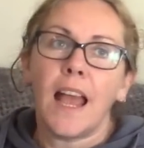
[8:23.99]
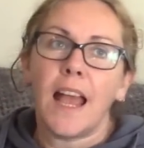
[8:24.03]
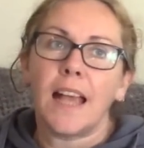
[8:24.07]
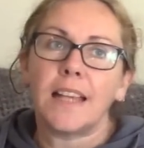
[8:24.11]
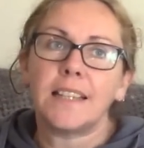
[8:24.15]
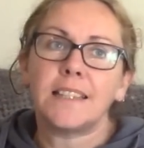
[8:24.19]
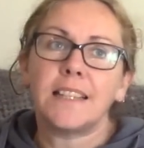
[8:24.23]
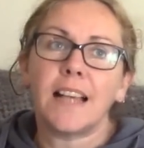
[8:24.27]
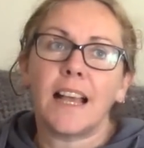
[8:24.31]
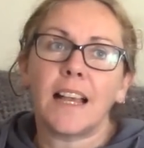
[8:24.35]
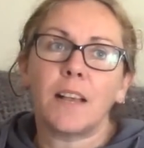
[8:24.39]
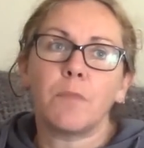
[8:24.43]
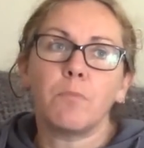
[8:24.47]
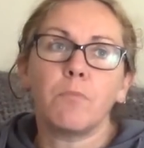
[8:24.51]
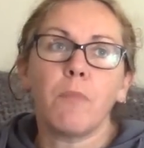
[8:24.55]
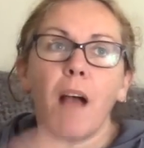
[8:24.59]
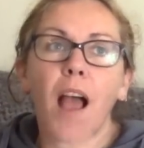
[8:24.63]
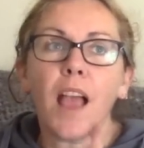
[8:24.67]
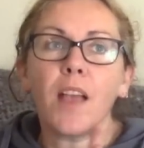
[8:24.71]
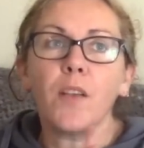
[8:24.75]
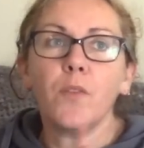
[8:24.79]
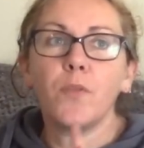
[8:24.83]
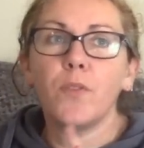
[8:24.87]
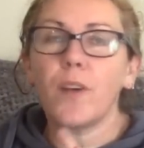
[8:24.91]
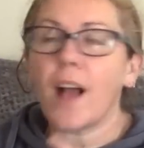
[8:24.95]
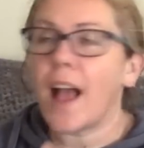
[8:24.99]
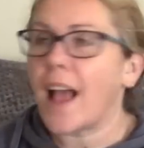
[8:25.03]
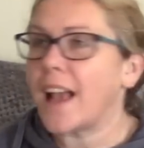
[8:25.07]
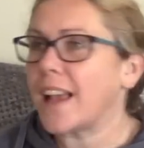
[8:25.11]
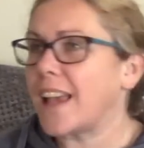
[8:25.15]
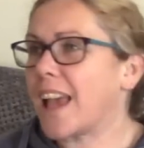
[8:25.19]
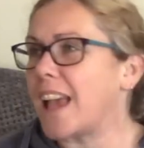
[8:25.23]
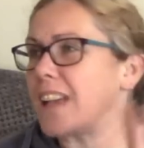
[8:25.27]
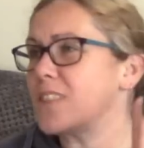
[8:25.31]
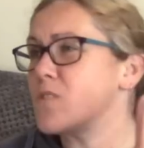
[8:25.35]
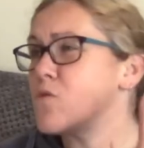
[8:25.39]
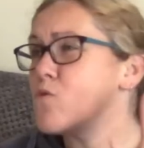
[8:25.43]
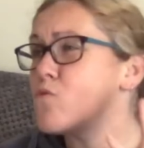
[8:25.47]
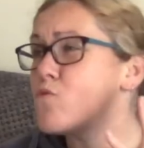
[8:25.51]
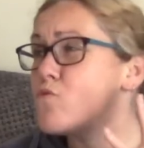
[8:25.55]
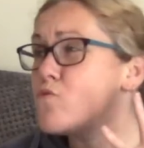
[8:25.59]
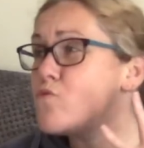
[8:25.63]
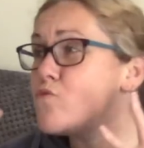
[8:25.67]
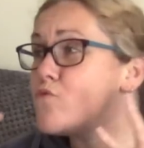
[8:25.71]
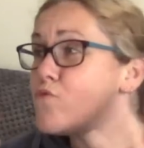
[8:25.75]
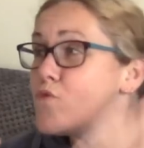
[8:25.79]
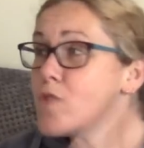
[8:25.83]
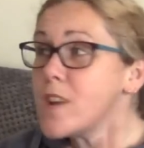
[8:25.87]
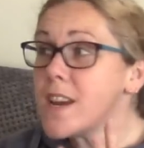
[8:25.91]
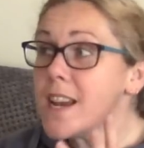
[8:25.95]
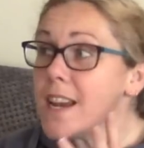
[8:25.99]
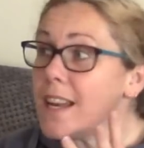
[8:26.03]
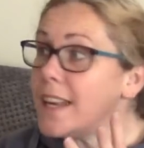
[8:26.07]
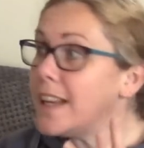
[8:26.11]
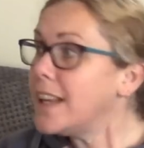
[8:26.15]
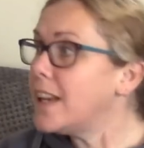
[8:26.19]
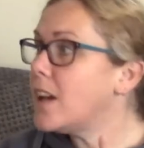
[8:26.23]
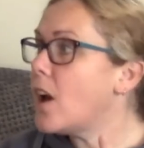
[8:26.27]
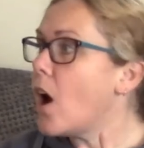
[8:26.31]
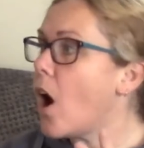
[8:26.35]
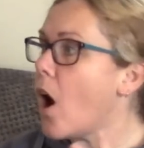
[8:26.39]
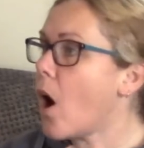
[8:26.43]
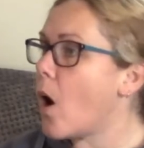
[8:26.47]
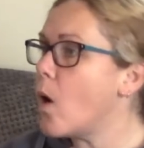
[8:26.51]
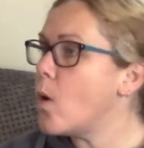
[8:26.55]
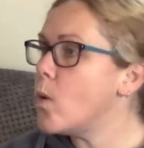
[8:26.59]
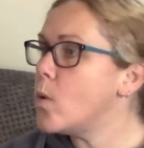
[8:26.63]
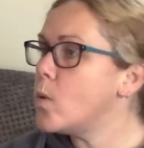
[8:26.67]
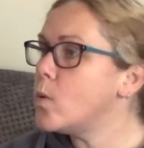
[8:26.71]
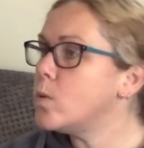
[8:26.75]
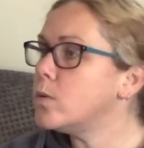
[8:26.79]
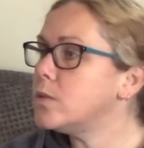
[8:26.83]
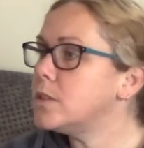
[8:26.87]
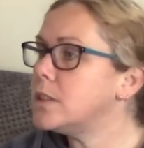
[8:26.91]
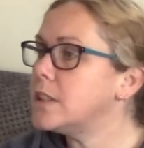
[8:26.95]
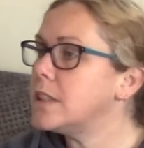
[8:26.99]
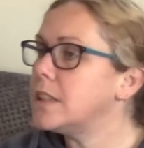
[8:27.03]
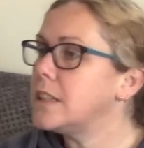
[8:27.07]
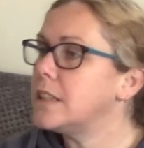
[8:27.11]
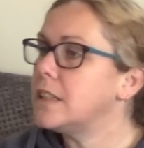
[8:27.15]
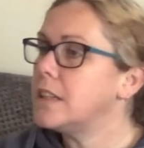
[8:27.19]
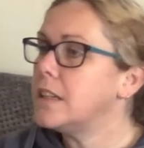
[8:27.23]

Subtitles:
It's like my flat gets really cold.